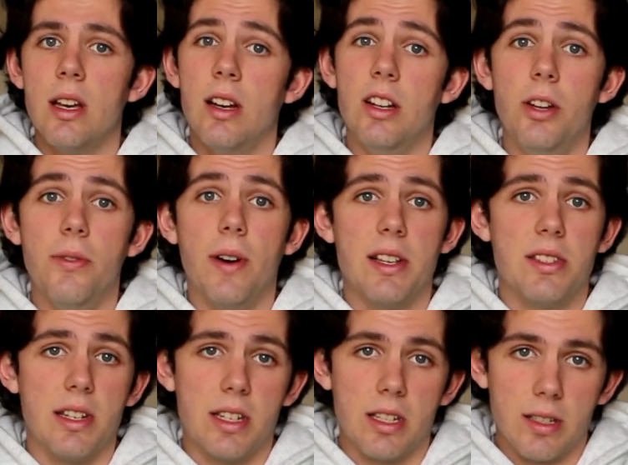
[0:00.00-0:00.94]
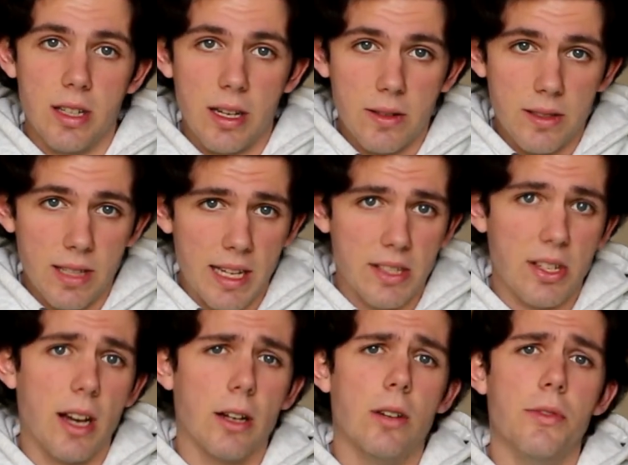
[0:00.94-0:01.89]
a device that takes
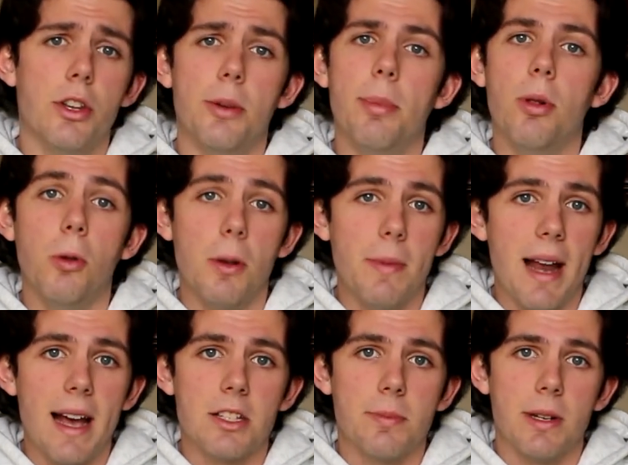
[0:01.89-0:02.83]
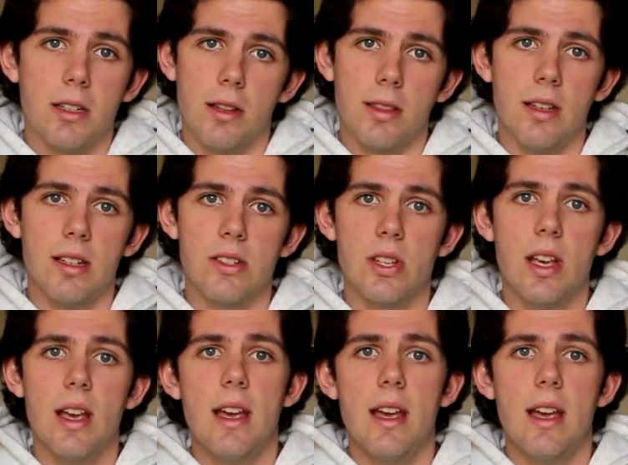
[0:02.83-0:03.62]
care of the deployment aspect of things,